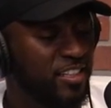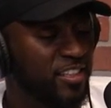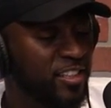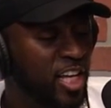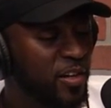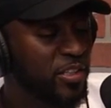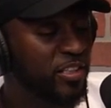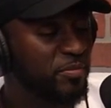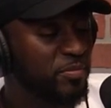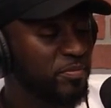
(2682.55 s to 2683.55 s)
love
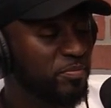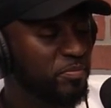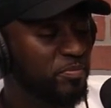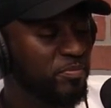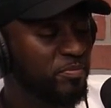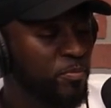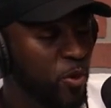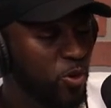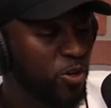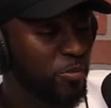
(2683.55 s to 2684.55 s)
it
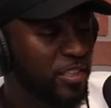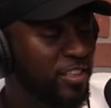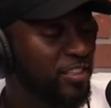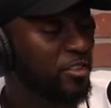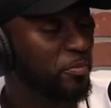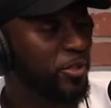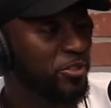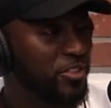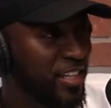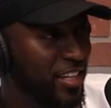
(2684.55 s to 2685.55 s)
more because of the
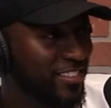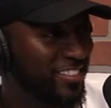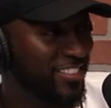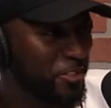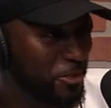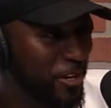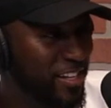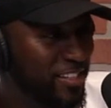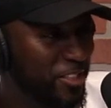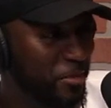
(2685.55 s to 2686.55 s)
person that is
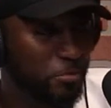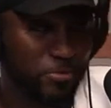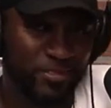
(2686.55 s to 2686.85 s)
training them,